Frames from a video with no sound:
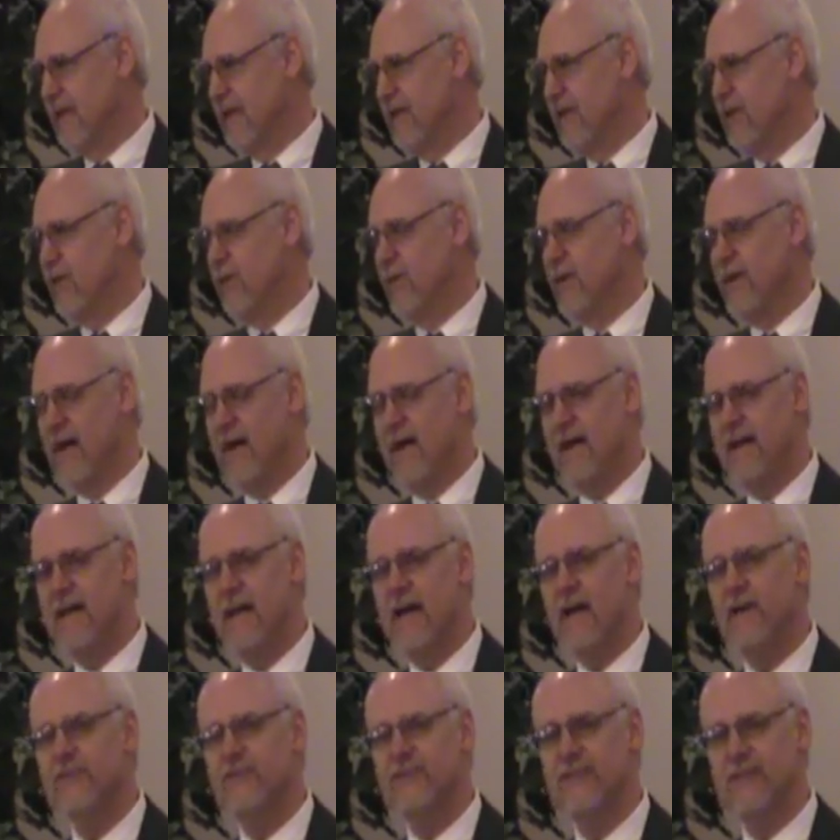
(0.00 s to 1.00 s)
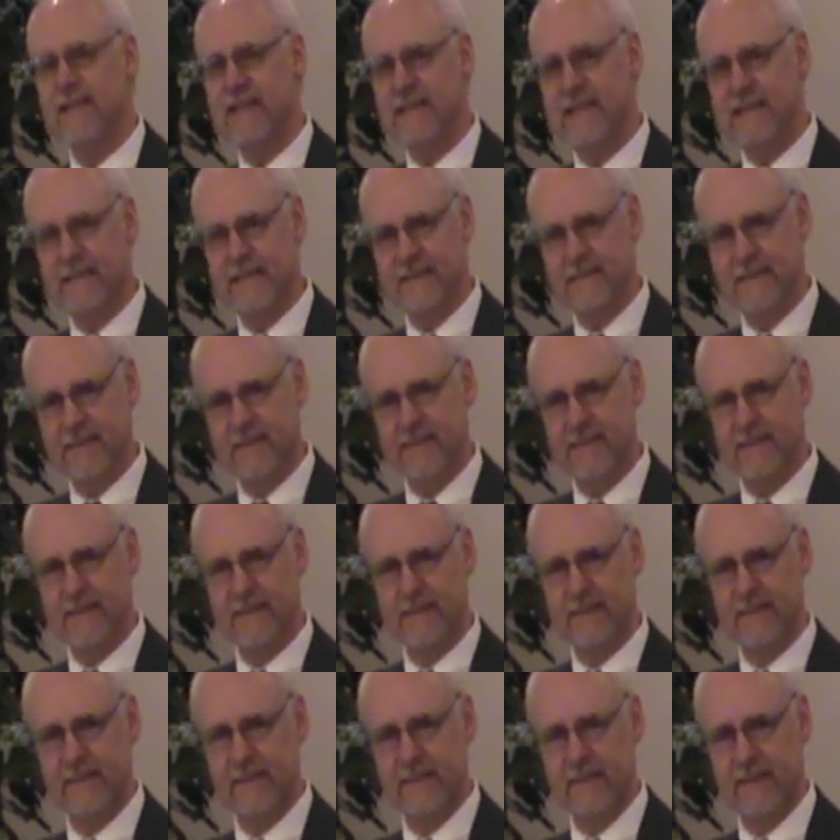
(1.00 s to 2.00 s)
And you and I now see
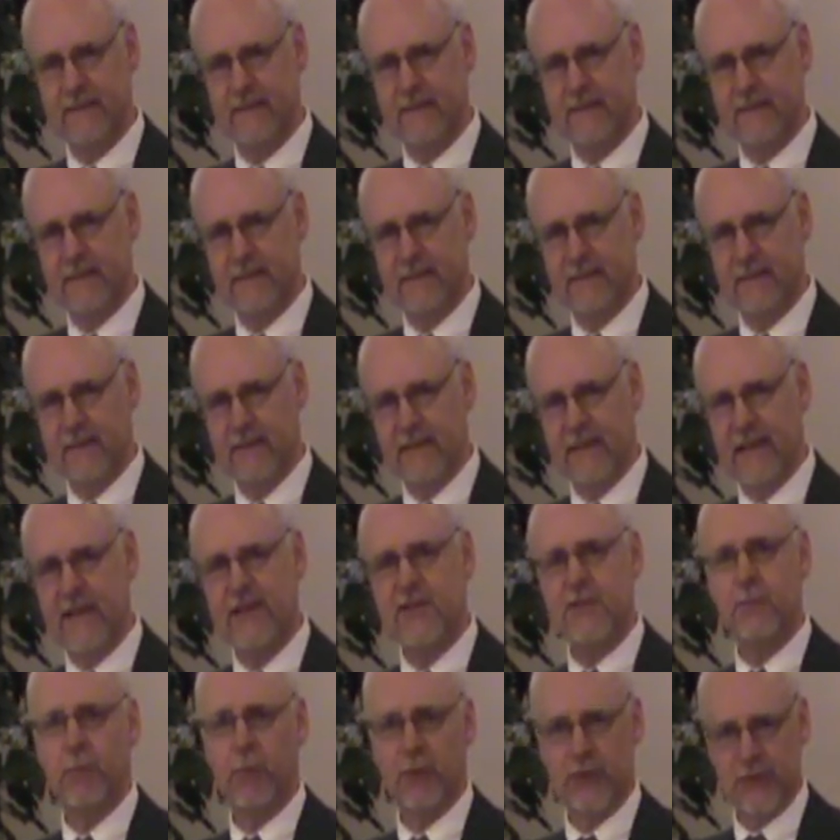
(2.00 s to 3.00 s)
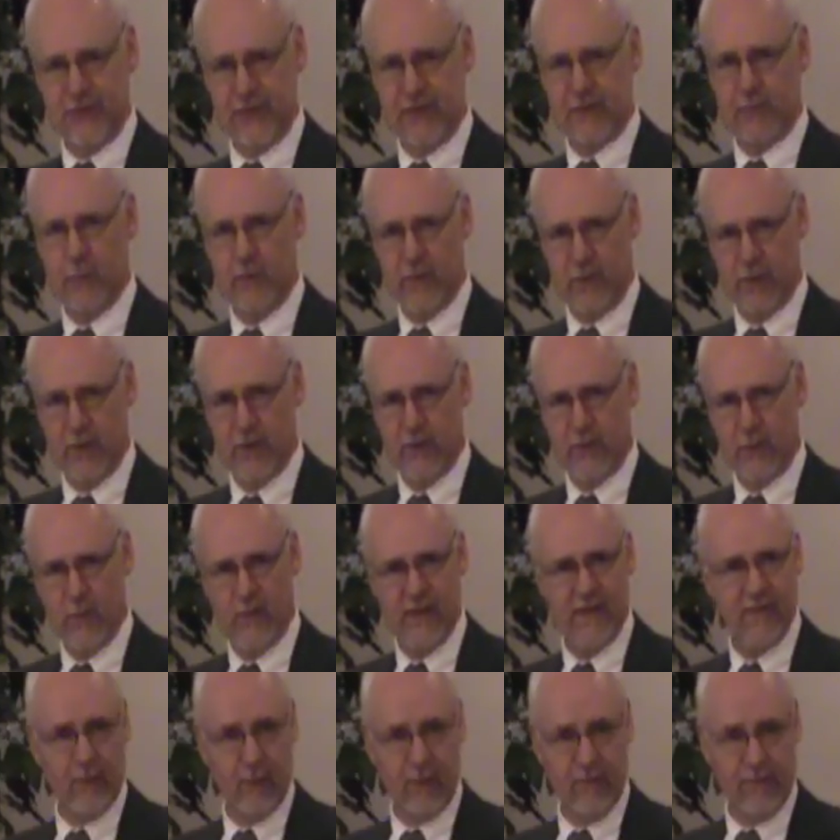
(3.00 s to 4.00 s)
each person will go the
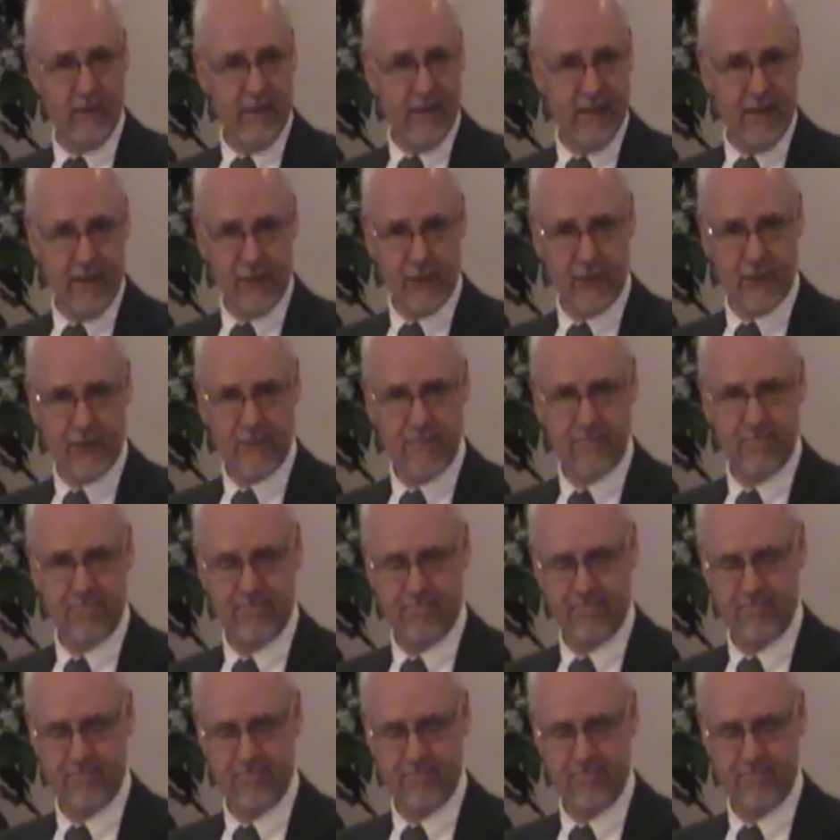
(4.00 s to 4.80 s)
way of all flesh.